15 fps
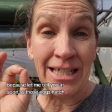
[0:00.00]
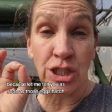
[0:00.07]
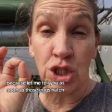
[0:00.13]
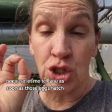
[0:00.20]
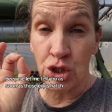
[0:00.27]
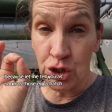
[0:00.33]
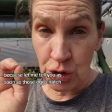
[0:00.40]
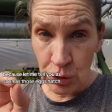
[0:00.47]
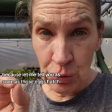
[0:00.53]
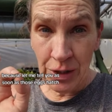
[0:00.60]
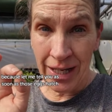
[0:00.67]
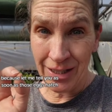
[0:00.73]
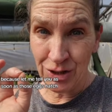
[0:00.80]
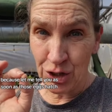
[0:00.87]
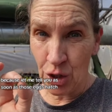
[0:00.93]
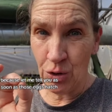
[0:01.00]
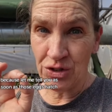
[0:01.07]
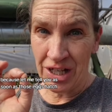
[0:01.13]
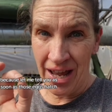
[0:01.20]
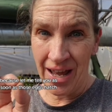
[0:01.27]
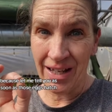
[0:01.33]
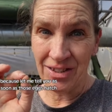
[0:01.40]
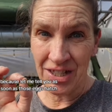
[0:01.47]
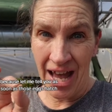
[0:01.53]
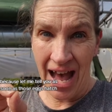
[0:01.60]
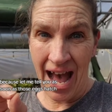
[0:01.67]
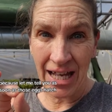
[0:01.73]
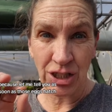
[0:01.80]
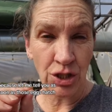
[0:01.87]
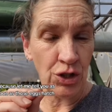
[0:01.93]
soon as those eggs
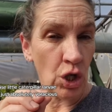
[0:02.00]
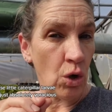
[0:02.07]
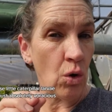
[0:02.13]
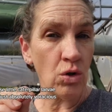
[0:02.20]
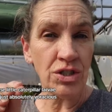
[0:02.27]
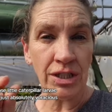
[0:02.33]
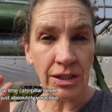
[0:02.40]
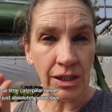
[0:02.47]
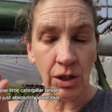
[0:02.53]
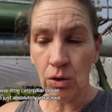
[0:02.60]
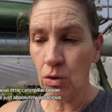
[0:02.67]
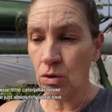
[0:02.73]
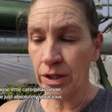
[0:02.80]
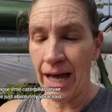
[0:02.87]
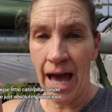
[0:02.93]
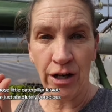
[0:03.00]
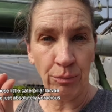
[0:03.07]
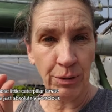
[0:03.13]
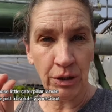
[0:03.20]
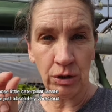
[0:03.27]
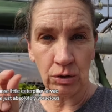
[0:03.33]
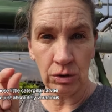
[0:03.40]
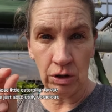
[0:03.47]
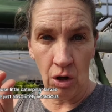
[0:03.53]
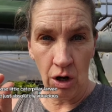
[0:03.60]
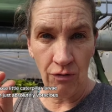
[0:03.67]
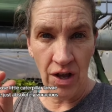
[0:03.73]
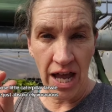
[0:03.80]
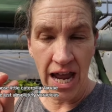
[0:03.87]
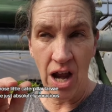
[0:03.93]
hatch, those little caterpillar
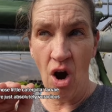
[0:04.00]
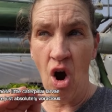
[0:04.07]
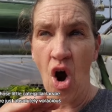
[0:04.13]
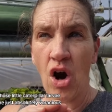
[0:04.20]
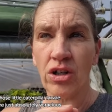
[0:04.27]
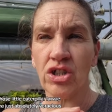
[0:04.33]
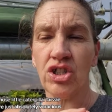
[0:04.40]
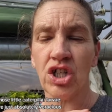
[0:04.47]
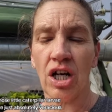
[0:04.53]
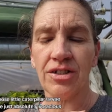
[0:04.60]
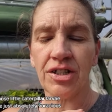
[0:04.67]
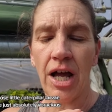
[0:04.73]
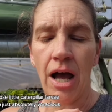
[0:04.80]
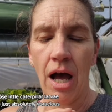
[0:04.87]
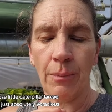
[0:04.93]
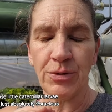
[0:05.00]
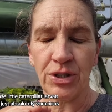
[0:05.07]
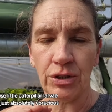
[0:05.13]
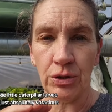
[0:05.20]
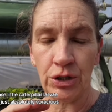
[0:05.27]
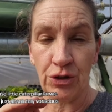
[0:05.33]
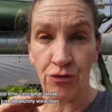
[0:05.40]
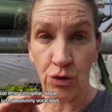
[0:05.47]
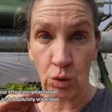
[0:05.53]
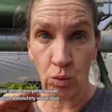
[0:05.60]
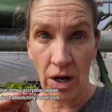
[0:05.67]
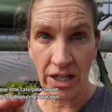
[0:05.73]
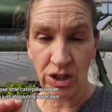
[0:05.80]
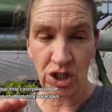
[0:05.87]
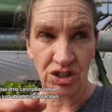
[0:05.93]
larvae are just absolutely
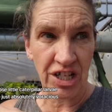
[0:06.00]
voracious,